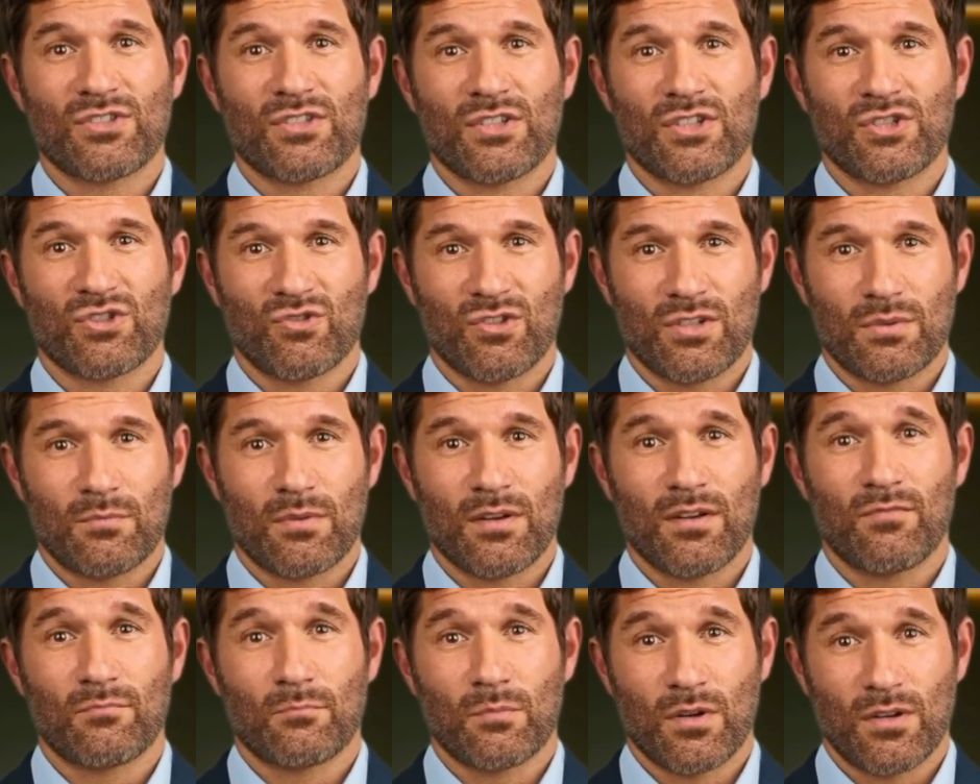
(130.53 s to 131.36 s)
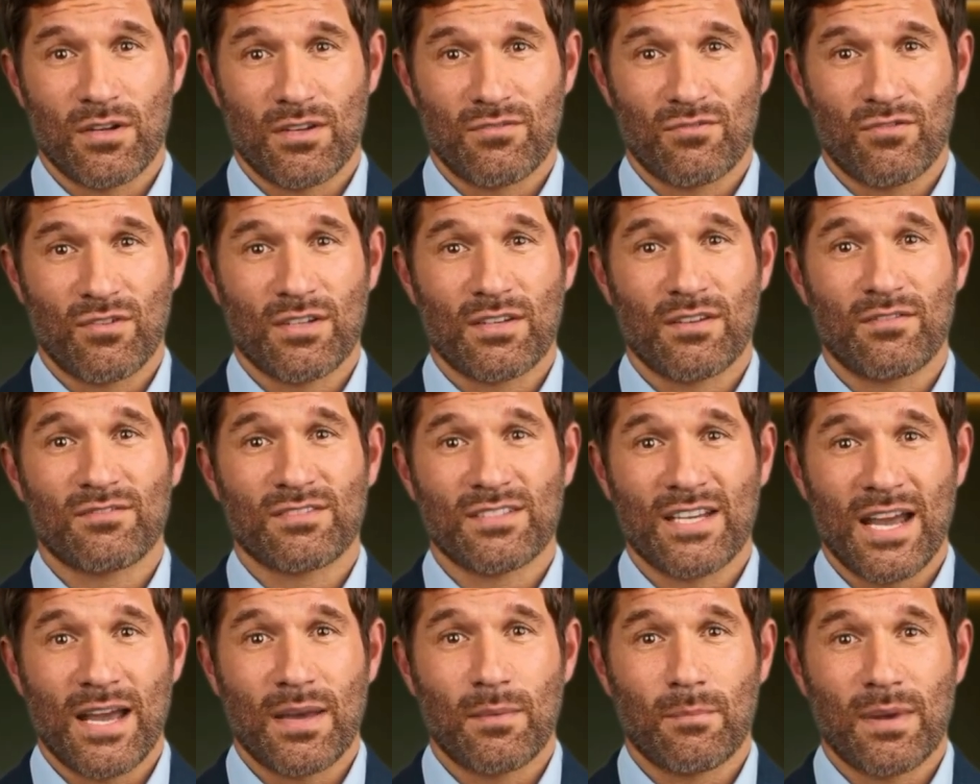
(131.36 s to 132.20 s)
the treatment of proliferative
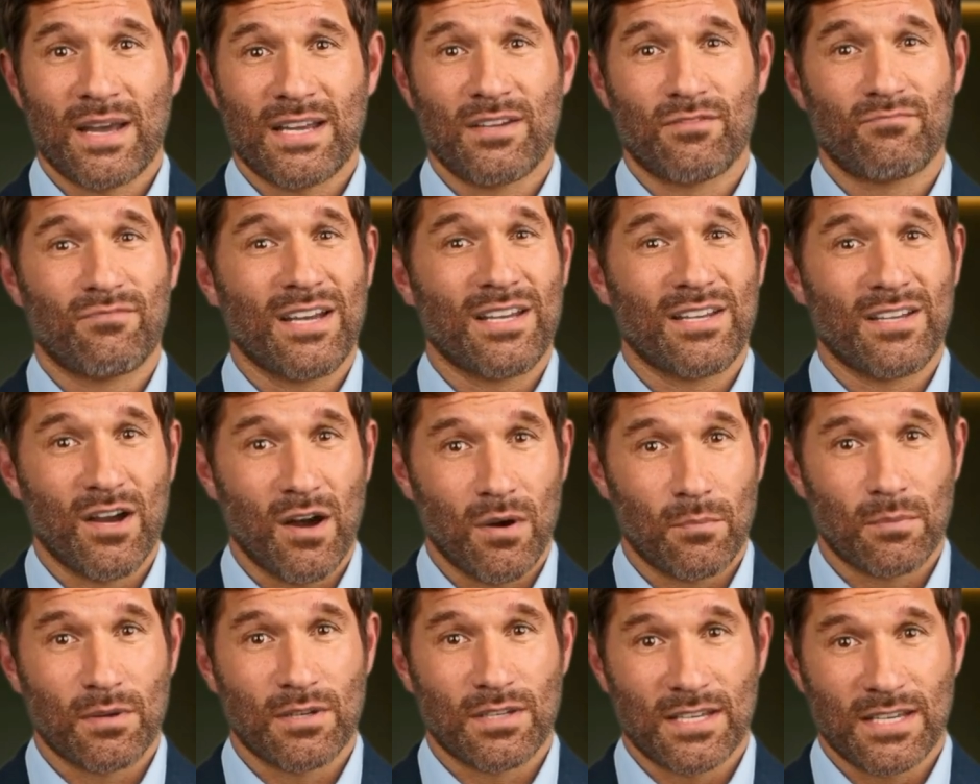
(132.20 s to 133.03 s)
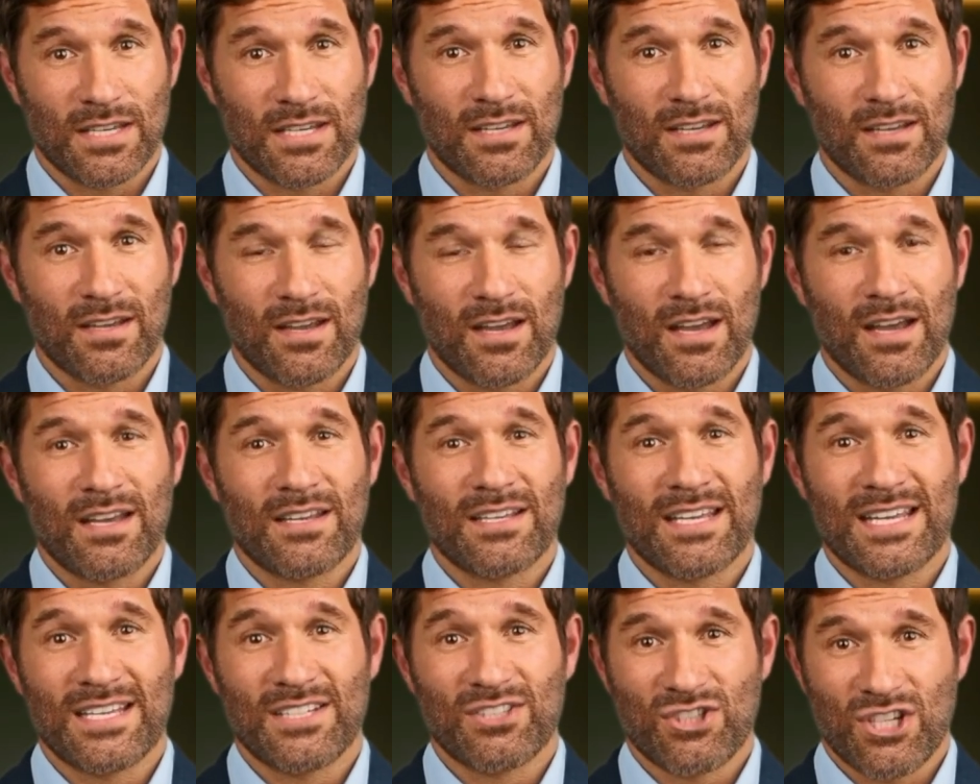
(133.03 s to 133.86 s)
diabetic retinopathy
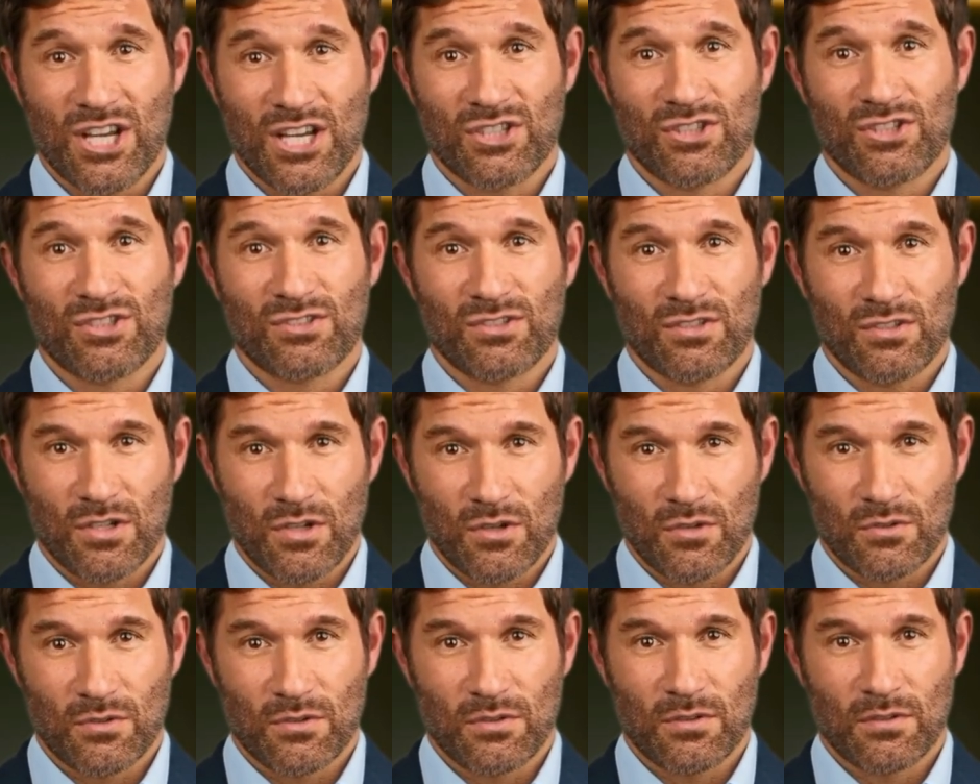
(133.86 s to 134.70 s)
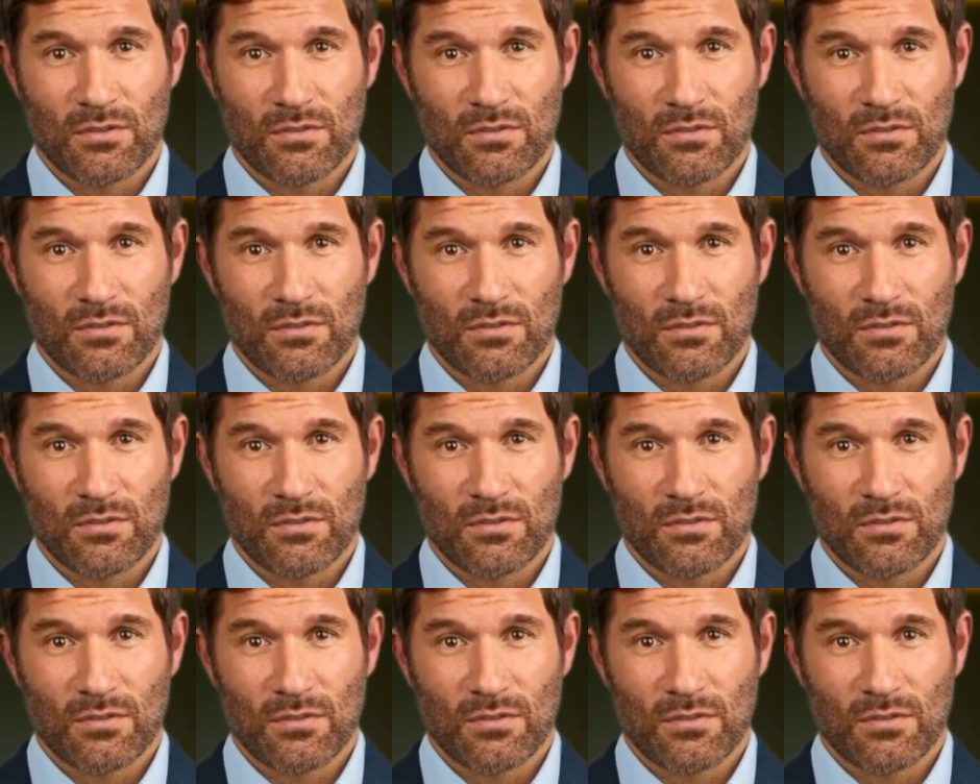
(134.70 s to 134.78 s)
than injections alone.